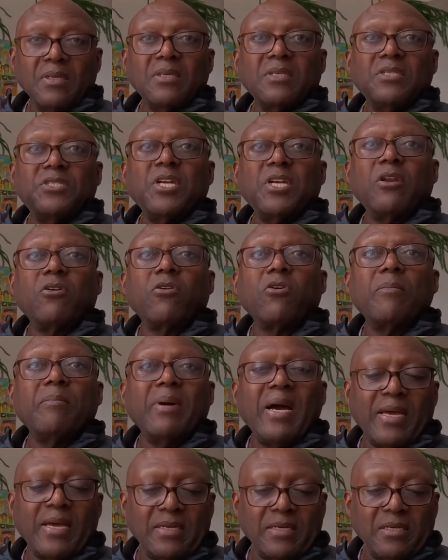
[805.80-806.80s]

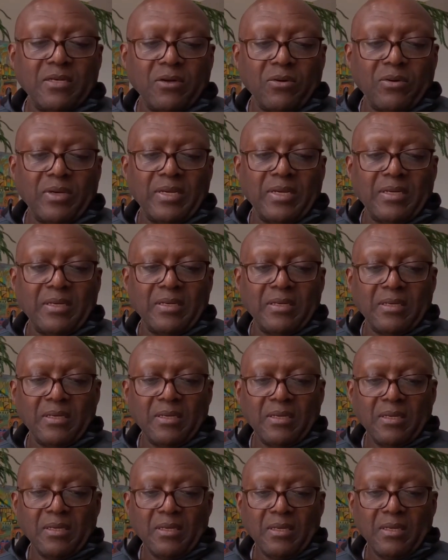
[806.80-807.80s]
Gerrymandering,
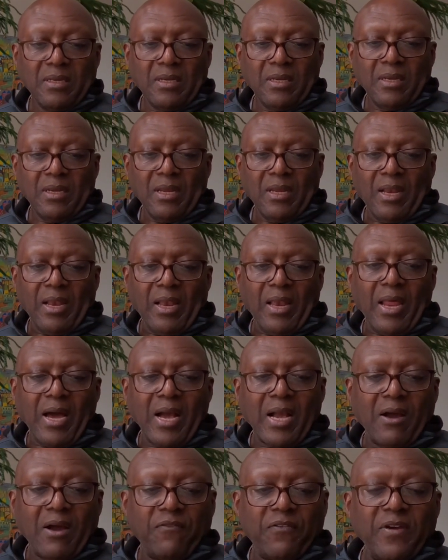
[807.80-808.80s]

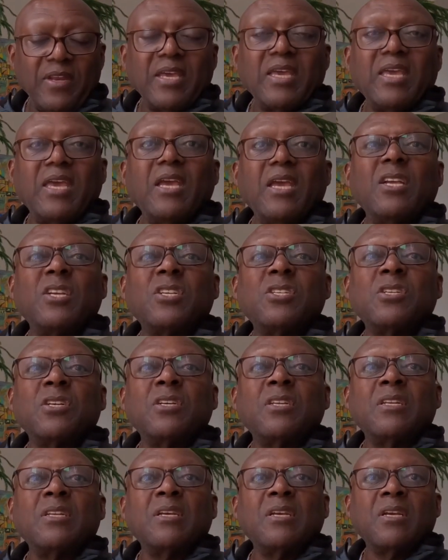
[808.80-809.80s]
lack of
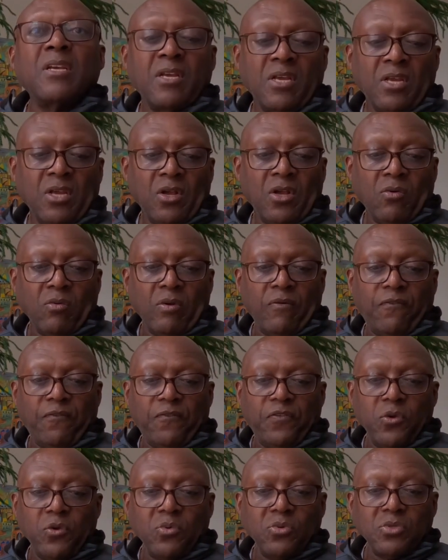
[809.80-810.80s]
education,
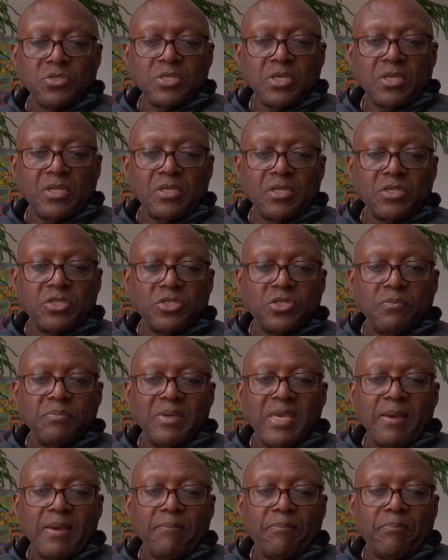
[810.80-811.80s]
refusal to
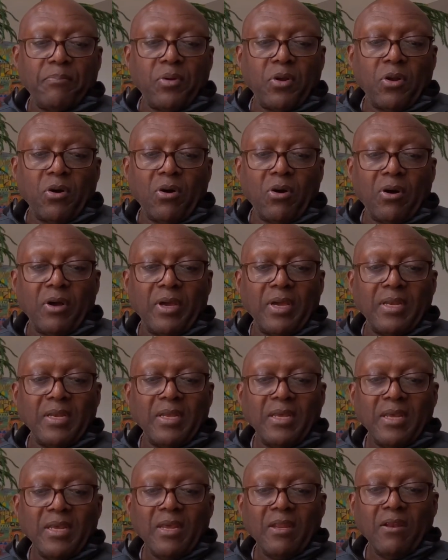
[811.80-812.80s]
be employed,
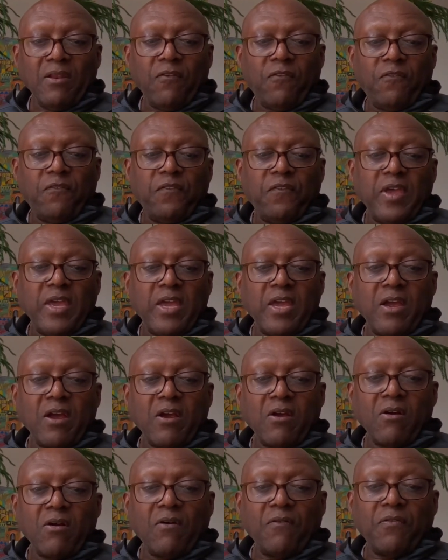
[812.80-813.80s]
the
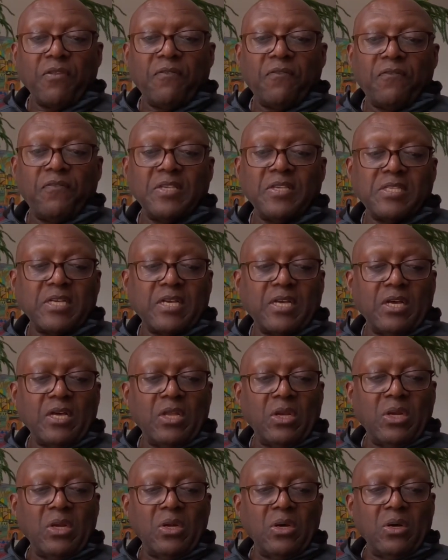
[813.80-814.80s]
fear of the physical
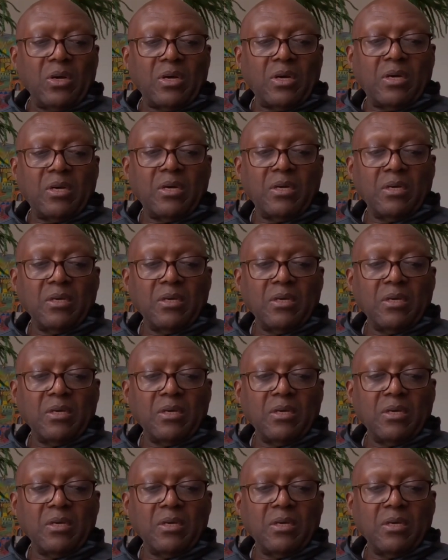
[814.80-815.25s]
look.